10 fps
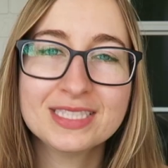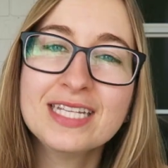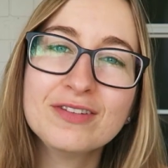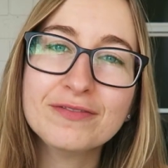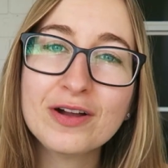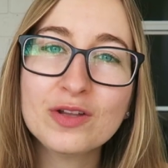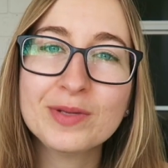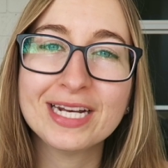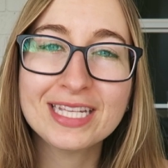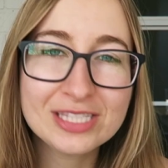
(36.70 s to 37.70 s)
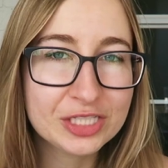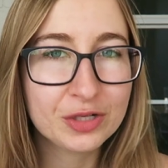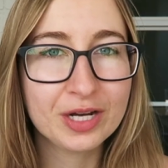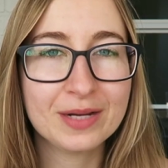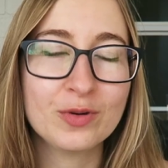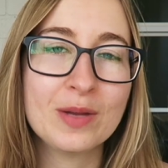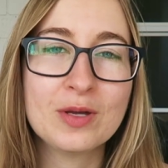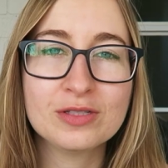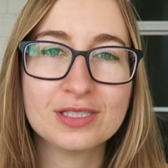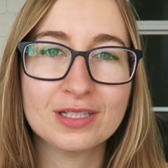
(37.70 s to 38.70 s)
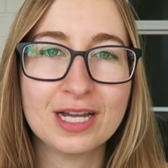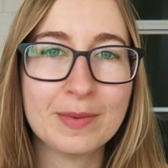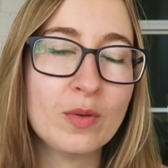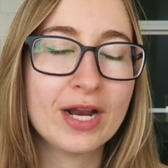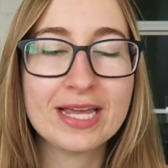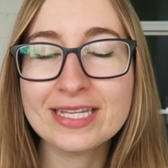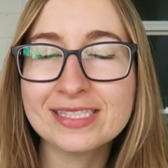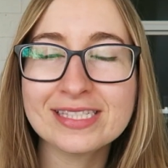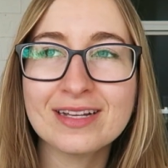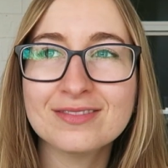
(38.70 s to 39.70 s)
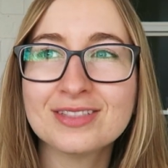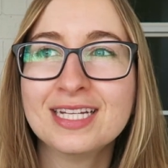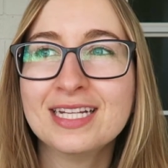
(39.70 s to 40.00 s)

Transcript: If you follow me on Instagram, where I post a lot about what I eat and stuff,